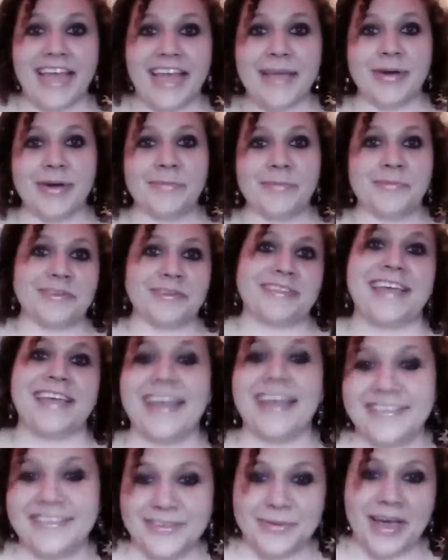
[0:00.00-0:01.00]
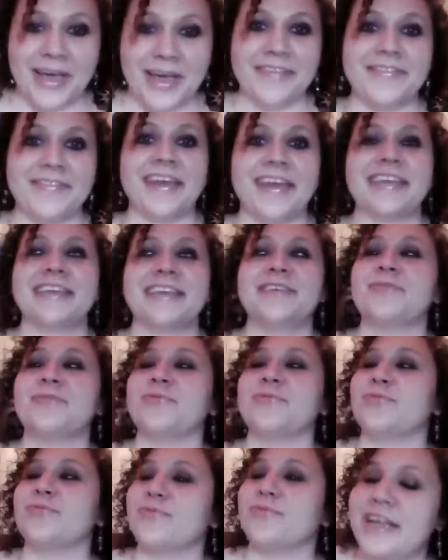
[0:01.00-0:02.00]
Aim upwards, guys. You have a
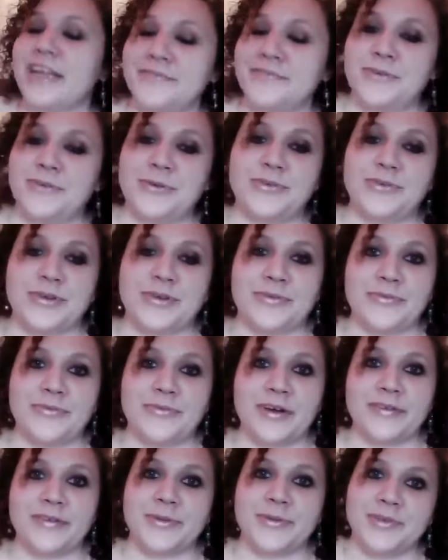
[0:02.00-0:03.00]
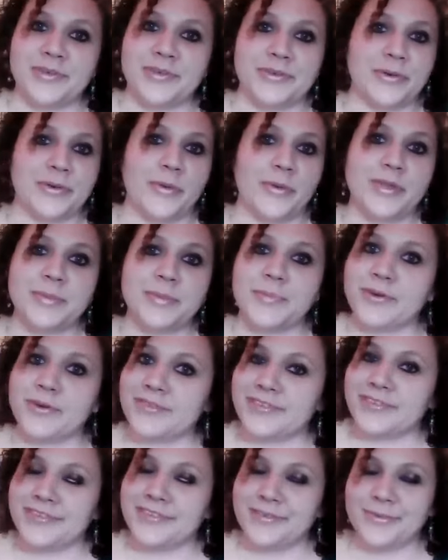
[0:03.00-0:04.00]
great future in front of you, but you're the only
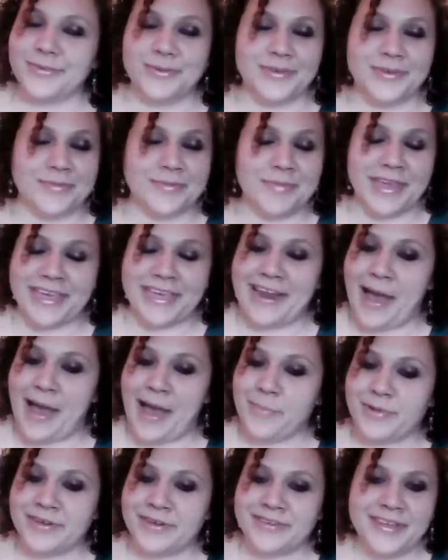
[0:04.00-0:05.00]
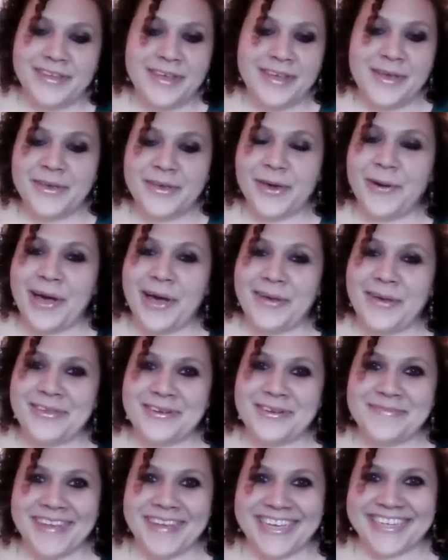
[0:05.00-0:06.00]
person who can make it happen. Go out
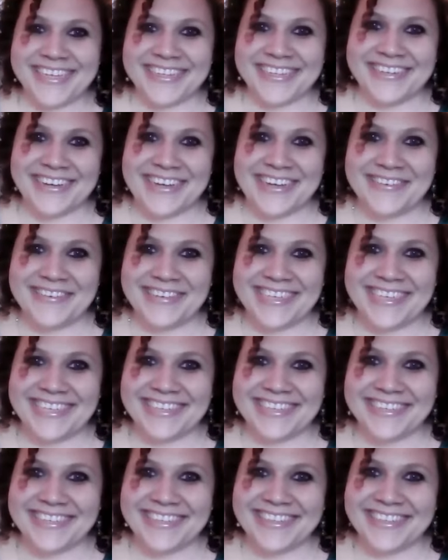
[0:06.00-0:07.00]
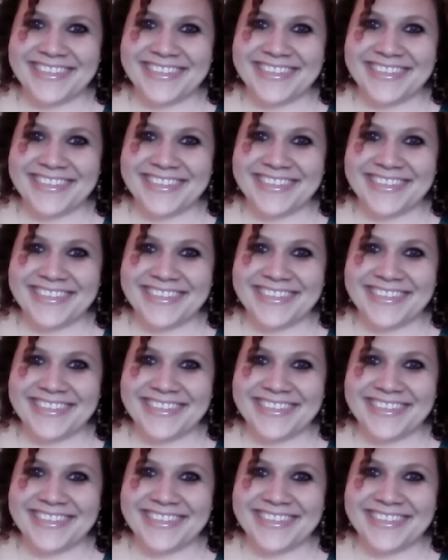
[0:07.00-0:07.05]
there and make it a great week.